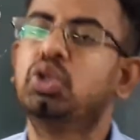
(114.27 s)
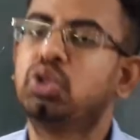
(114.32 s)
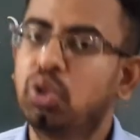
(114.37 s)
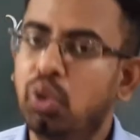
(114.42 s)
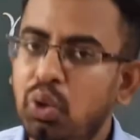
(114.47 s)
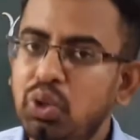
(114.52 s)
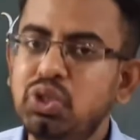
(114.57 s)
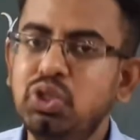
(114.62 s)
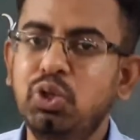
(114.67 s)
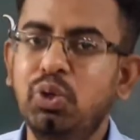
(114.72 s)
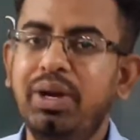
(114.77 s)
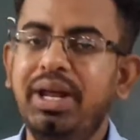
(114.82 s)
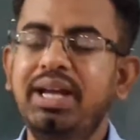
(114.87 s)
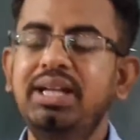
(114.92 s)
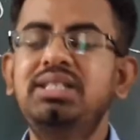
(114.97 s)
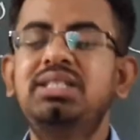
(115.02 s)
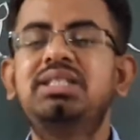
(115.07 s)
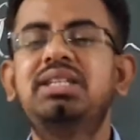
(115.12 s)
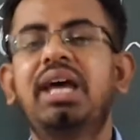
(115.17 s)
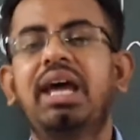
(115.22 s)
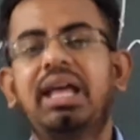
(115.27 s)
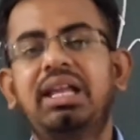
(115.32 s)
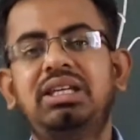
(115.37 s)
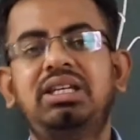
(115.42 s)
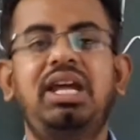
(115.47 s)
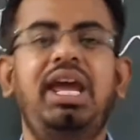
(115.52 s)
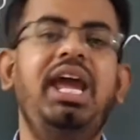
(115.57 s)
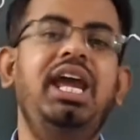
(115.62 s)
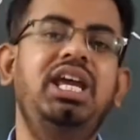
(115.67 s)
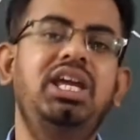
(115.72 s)
So students,
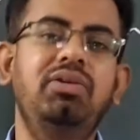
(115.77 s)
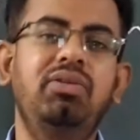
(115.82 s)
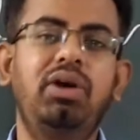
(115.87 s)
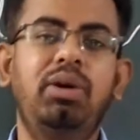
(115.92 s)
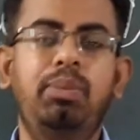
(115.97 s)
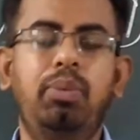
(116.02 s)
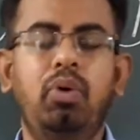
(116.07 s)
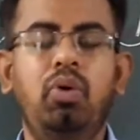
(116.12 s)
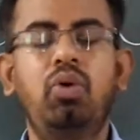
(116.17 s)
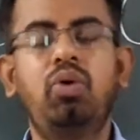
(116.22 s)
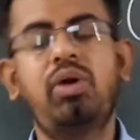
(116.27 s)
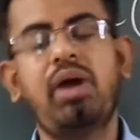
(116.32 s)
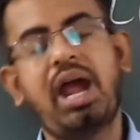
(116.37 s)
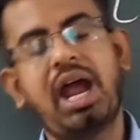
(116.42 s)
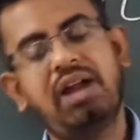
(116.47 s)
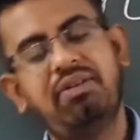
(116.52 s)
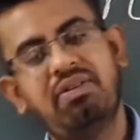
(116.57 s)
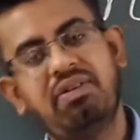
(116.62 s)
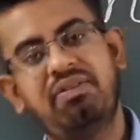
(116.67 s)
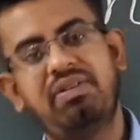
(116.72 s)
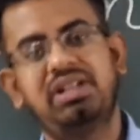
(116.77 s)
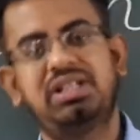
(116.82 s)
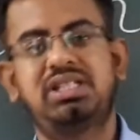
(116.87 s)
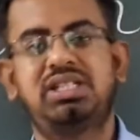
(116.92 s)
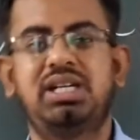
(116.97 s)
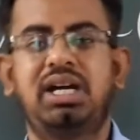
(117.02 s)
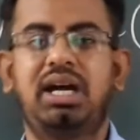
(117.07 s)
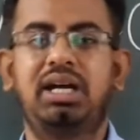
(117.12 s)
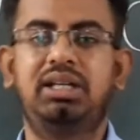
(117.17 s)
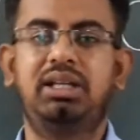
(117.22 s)
take your book and we
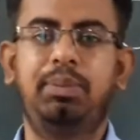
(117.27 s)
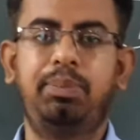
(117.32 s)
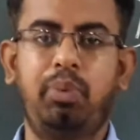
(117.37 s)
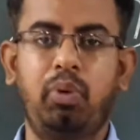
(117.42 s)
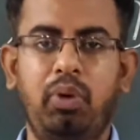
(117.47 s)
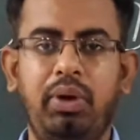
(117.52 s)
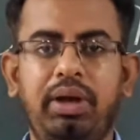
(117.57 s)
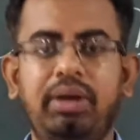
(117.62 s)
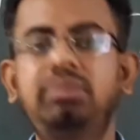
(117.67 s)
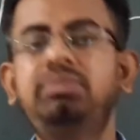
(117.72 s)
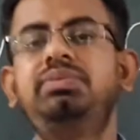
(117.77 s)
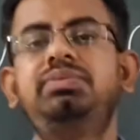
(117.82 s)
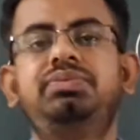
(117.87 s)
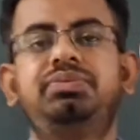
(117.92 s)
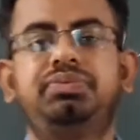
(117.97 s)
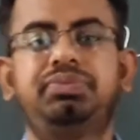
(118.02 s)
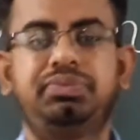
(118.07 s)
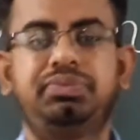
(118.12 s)
will start the poem.